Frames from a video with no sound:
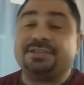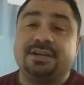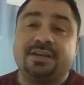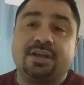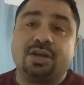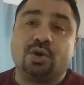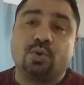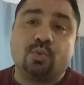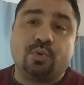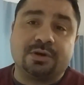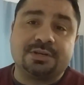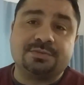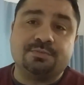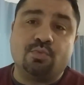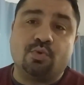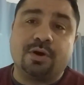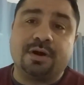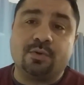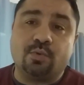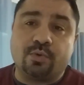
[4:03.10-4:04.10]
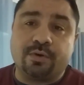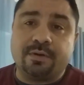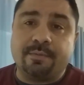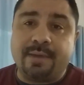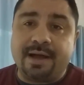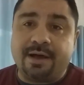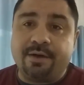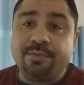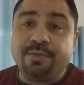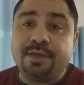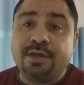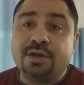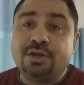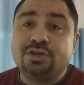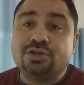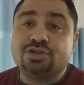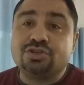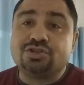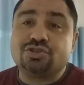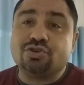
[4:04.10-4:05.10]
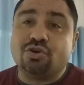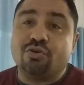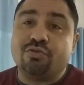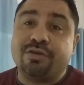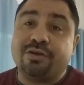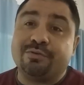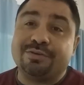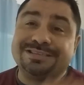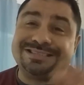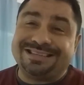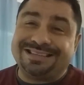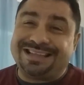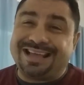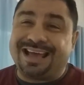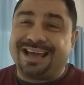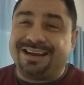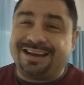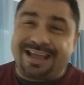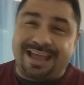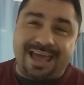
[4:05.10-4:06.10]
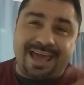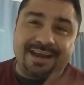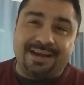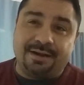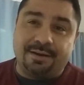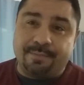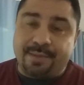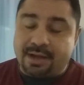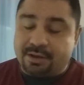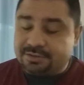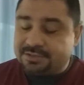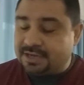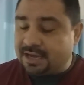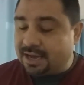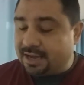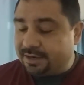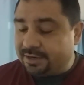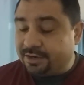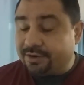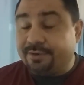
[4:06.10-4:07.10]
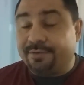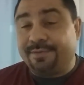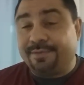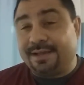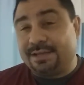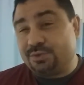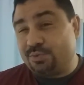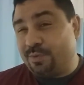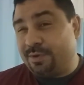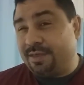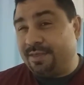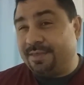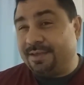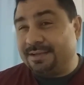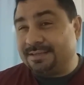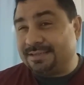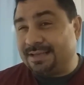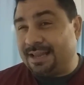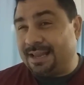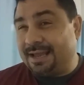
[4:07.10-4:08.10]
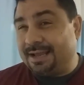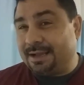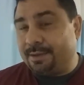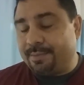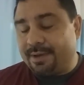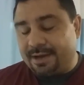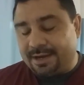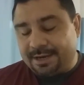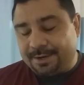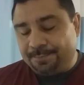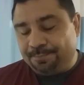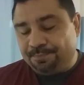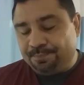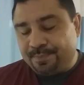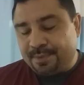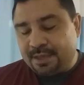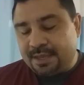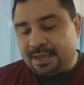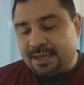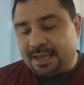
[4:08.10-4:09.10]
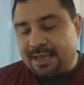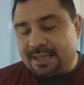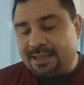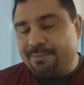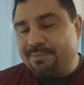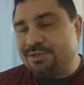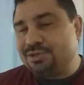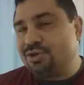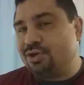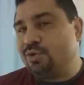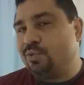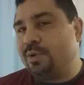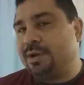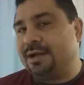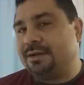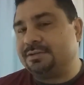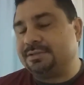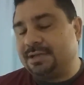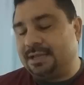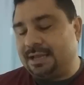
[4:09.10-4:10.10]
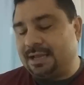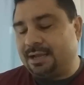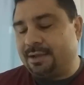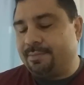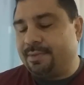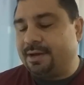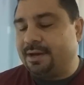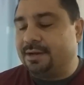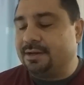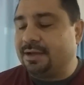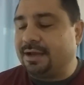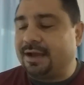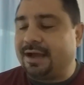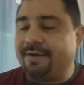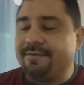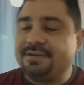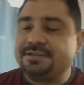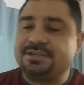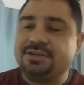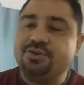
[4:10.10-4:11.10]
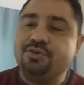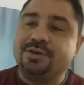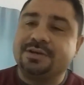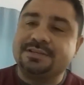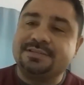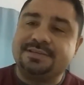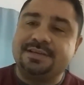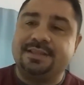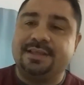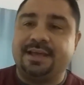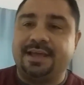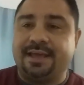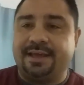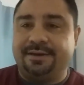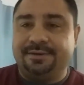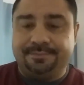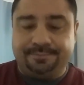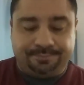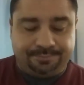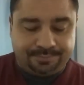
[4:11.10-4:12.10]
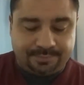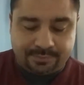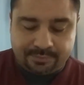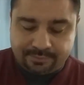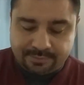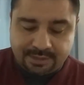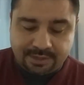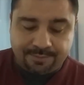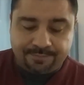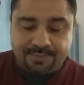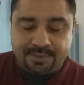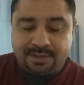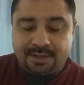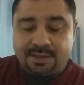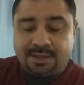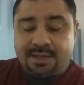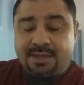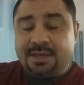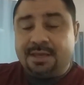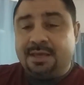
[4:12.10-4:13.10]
Passionate Care works more on word of mouth, so there isn't that added amount on here, and that's one of the things I like about it. And let me tell you what else I like about it. Obviously, you can see the head, okay?